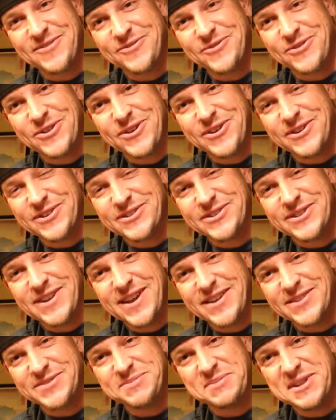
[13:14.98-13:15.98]
for a
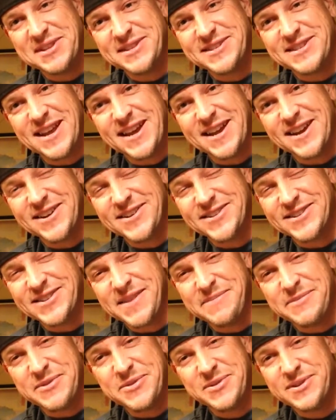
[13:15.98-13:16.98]
split second or
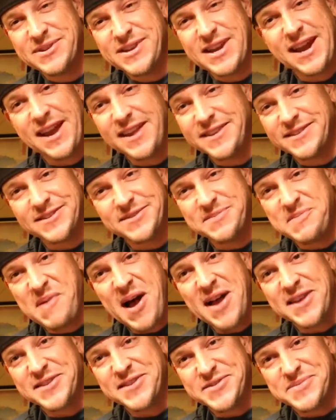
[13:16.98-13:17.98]
something, which I guess is
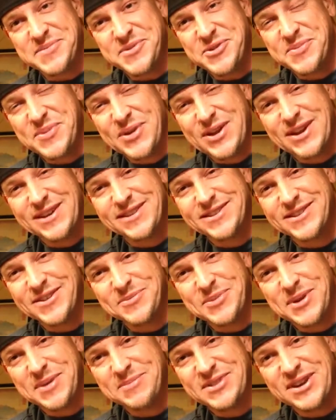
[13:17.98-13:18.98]
possible, but
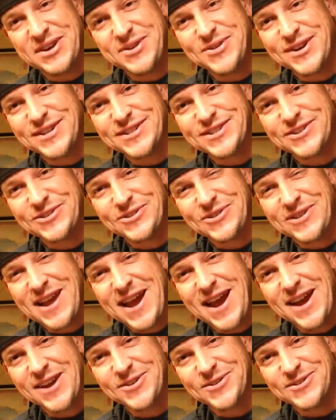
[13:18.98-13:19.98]
sometimes I question the
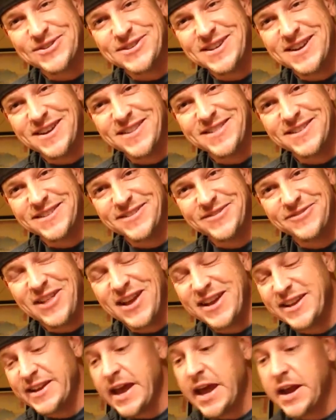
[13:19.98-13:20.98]
accuracy on these
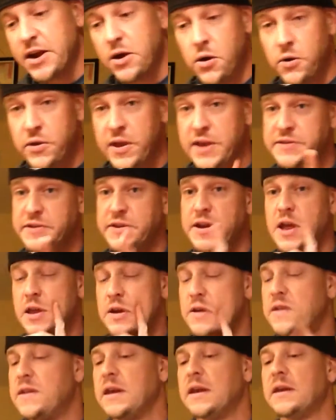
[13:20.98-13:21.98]
flight data. Oh, that's
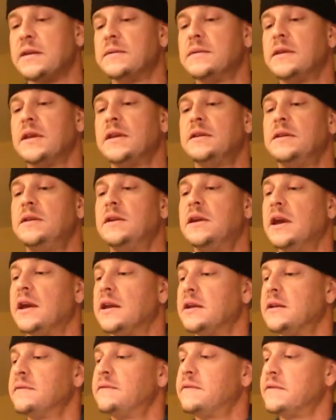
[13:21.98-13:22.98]
another thing that you
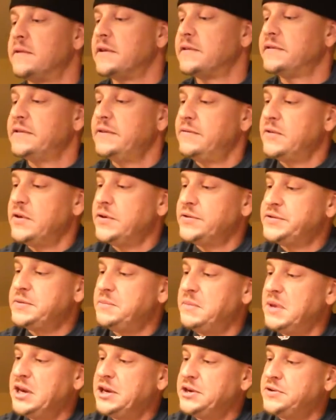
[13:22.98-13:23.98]
get for this. Even though it's a
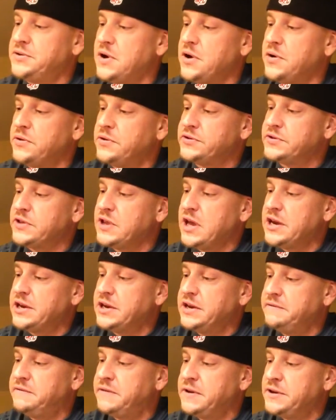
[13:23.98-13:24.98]
mini drone, there's a lot of
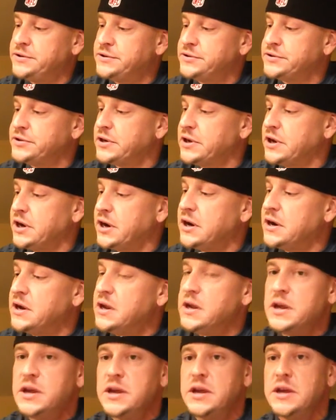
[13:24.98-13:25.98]
neat features in here.
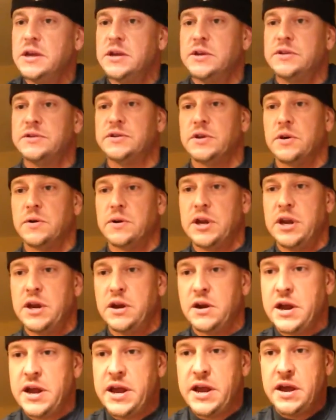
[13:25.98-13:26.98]
So
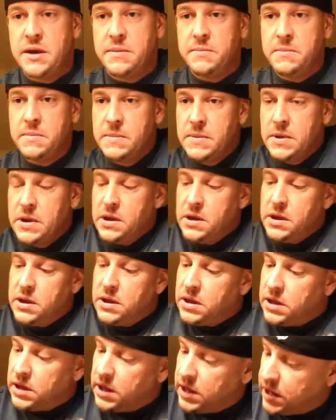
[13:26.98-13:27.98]
here I am
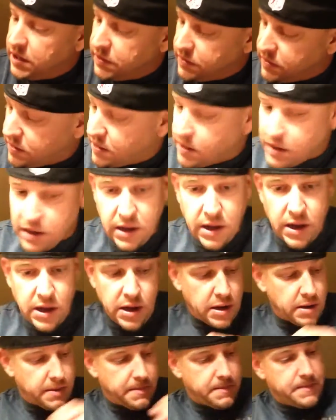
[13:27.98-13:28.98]
in
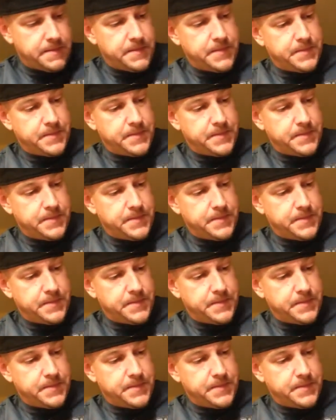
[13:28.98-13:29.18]
the,